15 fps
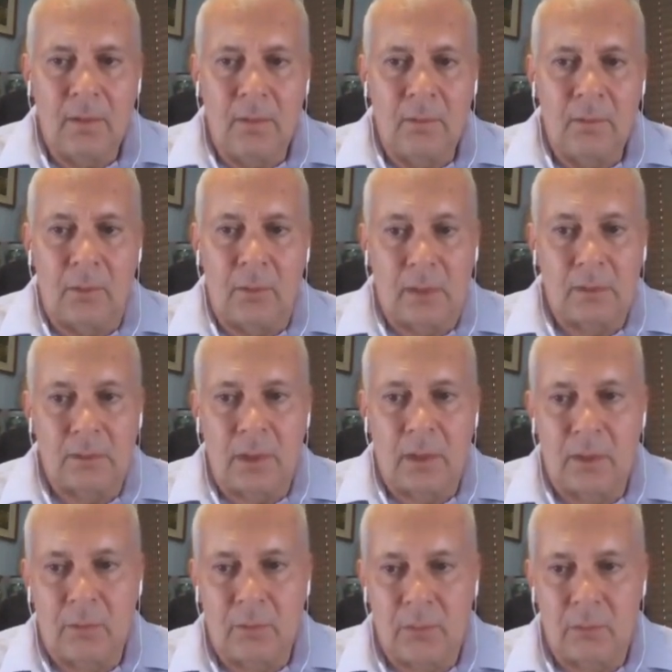Well,
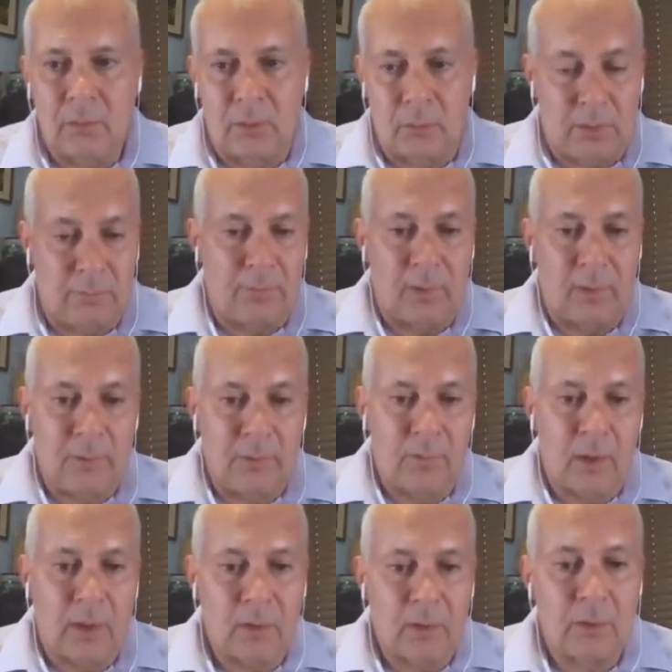we feel we've
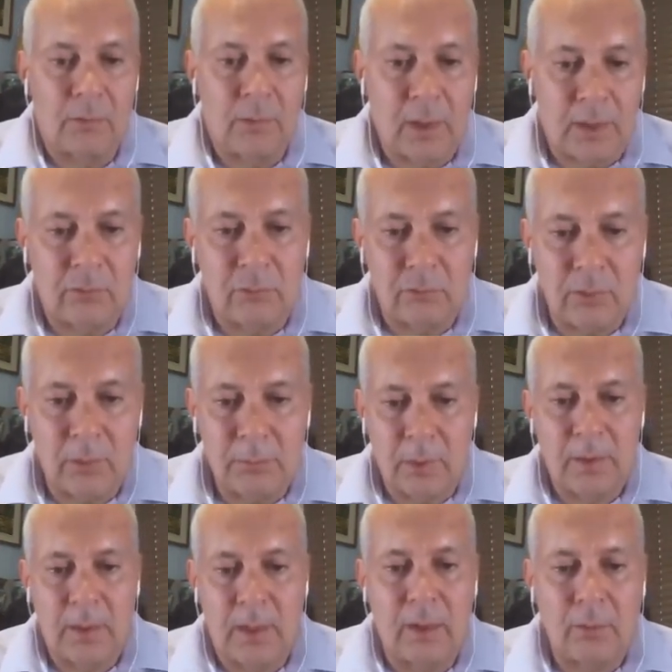got a good relationship
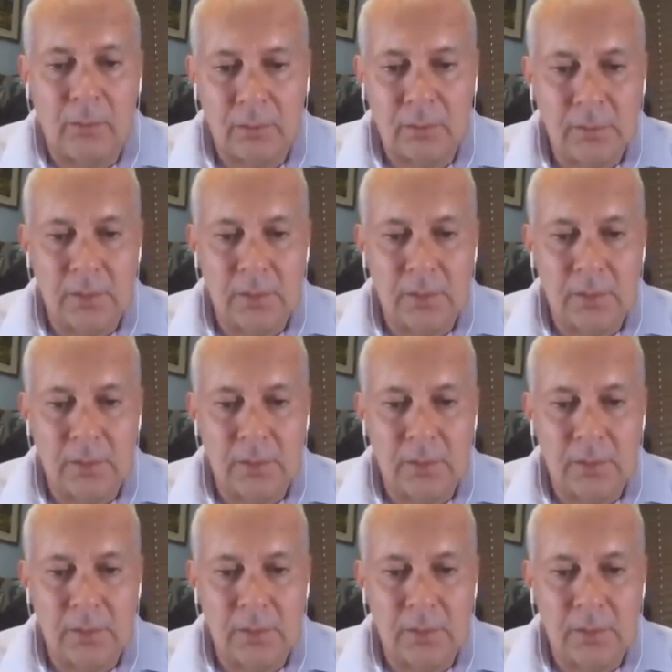right now